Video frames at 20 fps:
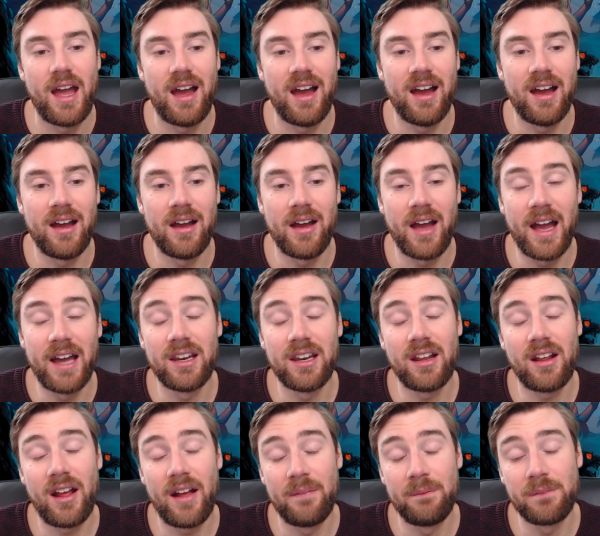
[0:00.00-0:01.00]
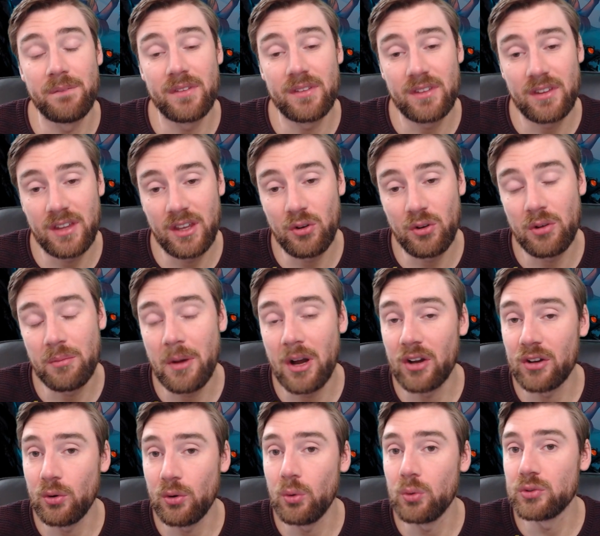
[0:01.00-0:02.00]
And Kill Command
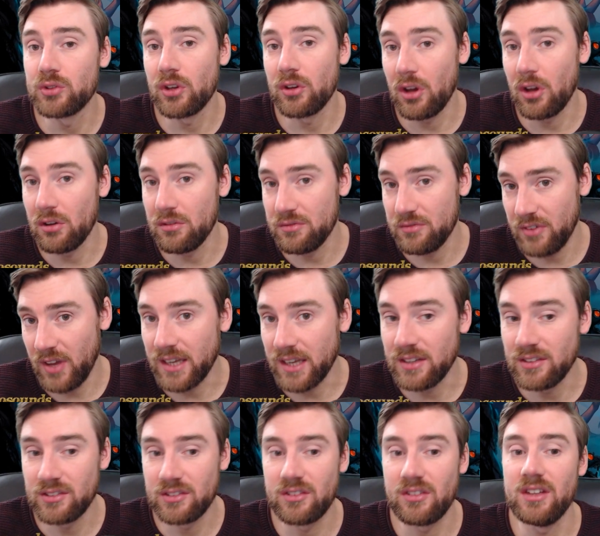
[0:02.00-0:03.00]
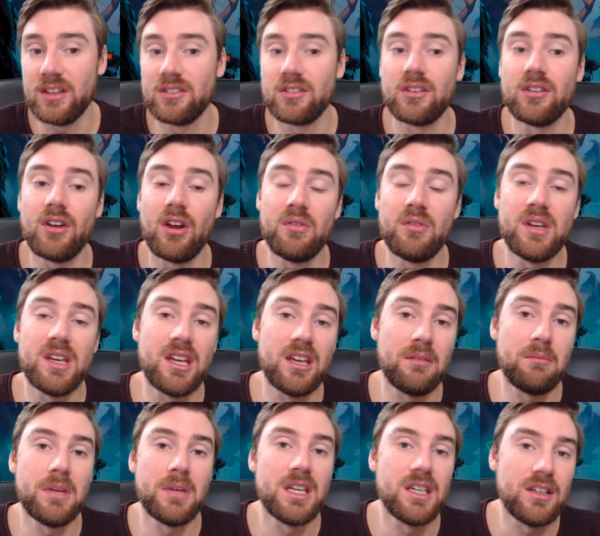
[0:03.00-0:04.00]
can also go face. This can only
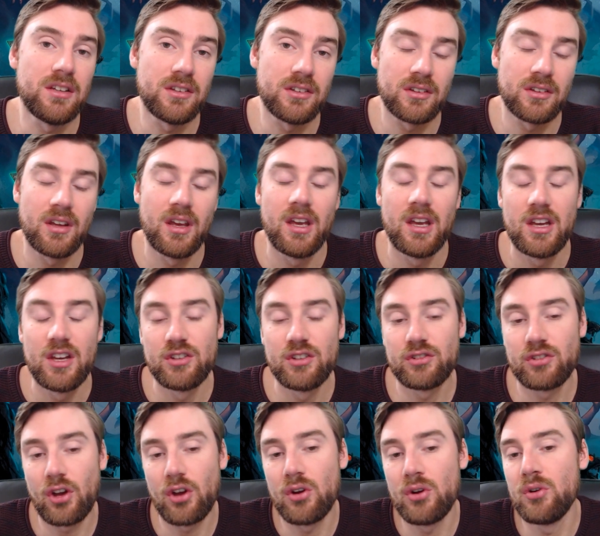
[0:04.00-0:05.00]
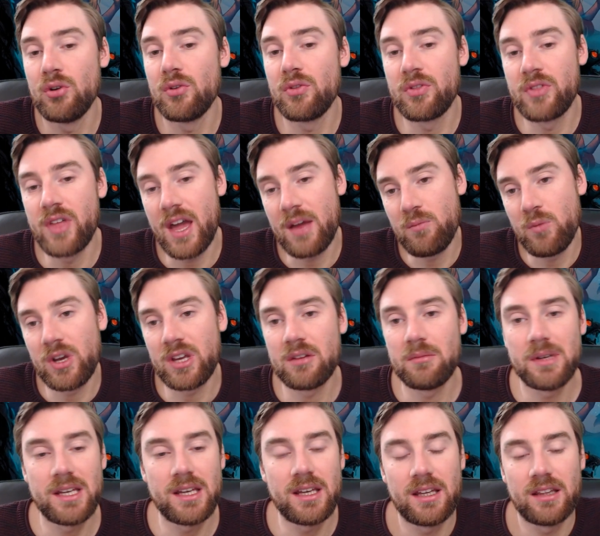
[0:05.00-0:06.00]
hit minions. So then we're going
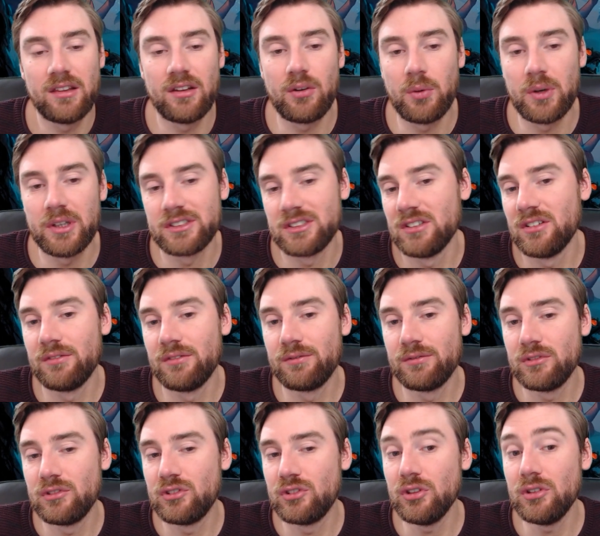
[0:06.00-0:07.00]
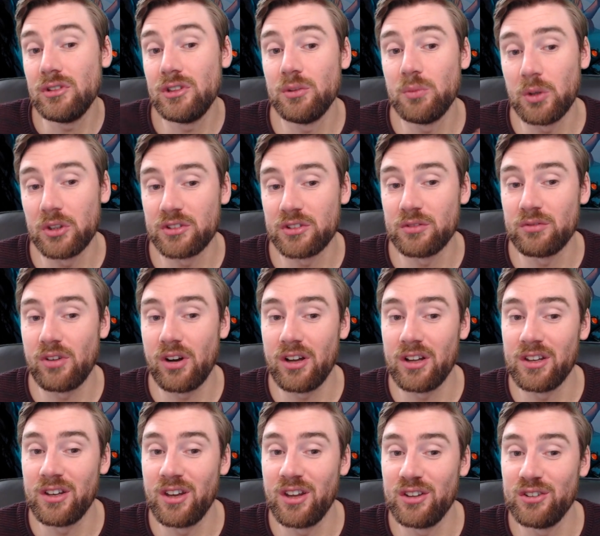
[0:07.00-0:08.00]
to be hitting the question of, do you want to
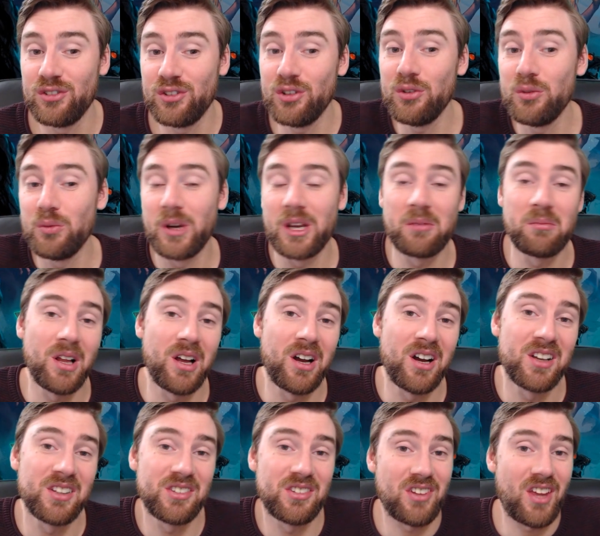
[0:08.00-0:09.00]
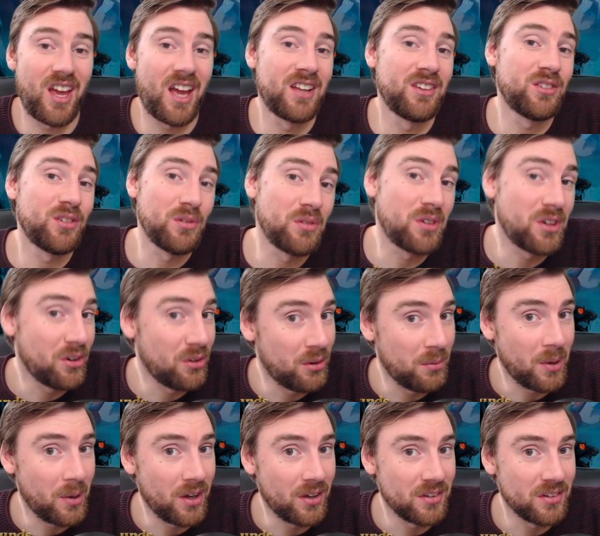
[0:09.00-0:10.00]
run 2 Wing Blasts and 2 Kill
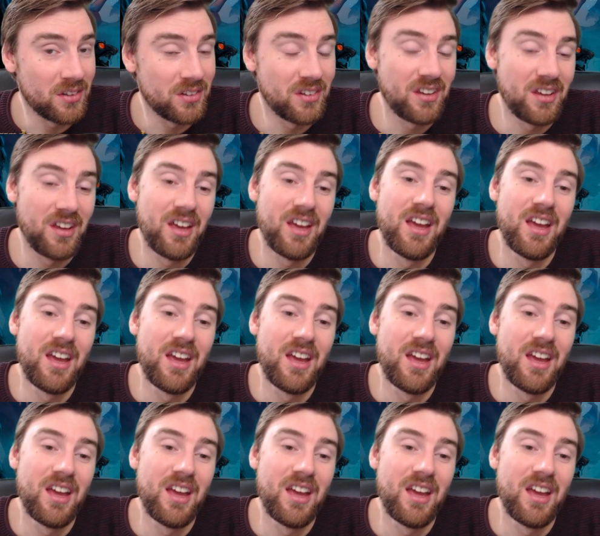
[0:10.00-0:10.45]
Commands?